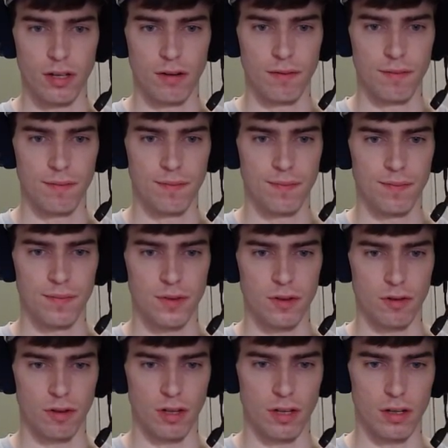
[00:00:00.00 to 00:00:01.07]

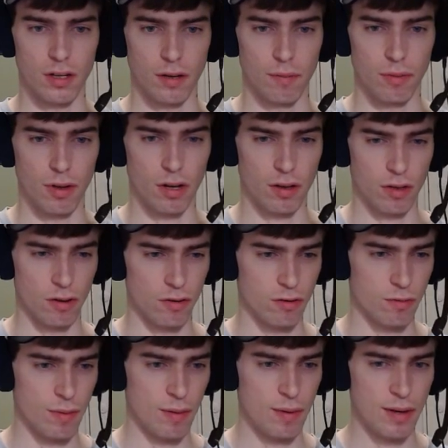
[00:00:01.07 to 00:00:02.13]
So, like, can block
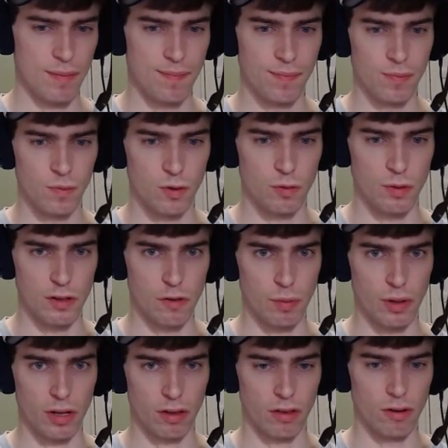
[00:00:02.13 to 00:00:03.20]
those, maybe? Which means
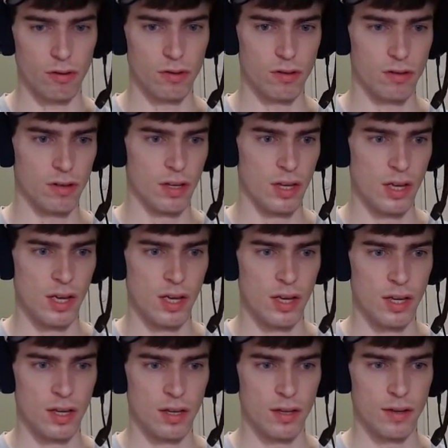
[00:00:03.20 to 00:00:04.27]
block those.
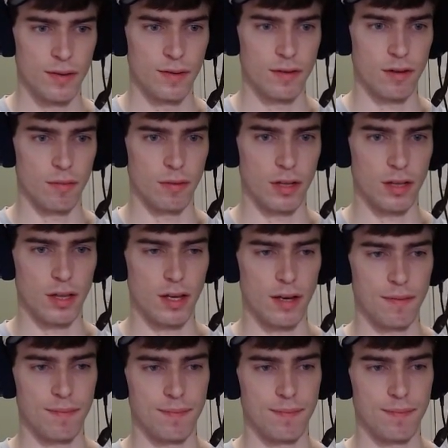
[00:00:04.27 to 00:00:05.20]
Something like that.